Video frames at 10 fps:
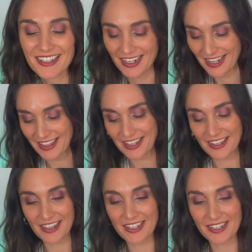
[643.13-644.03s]
But I think
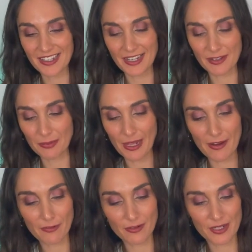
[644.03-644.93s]
that there's a sense of
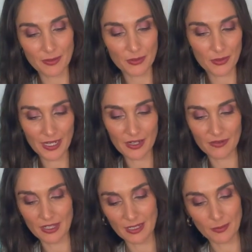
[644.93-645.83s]
playfulness between you
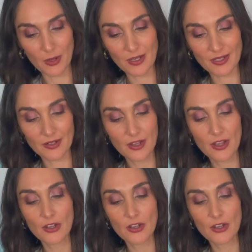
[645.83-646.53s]
and this person,